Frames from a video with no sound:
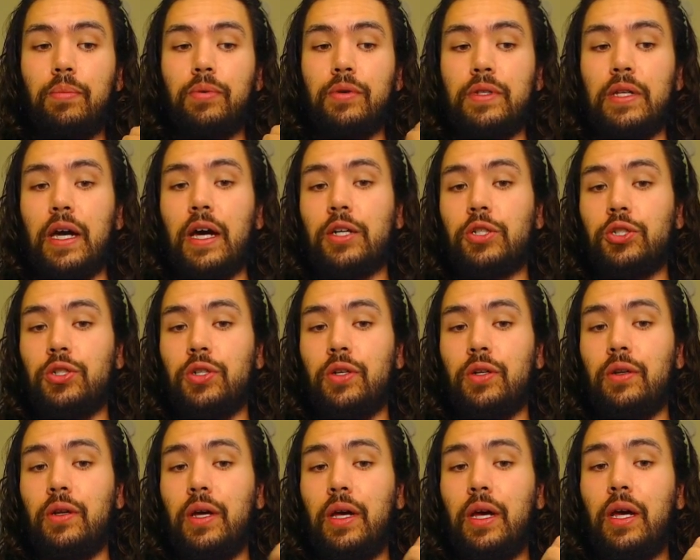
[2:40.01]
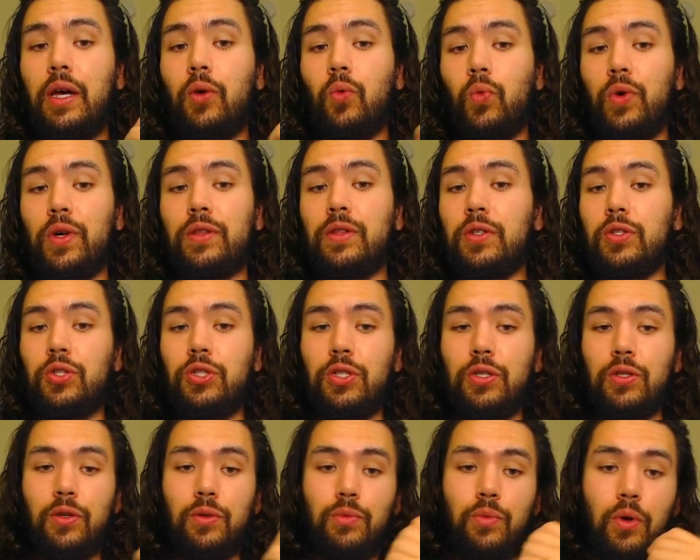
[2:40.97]
protection with the
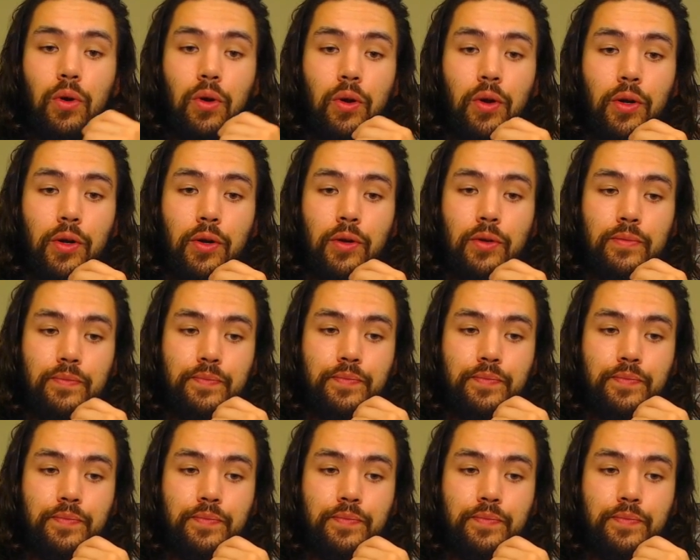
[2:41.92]
Shield Warrior.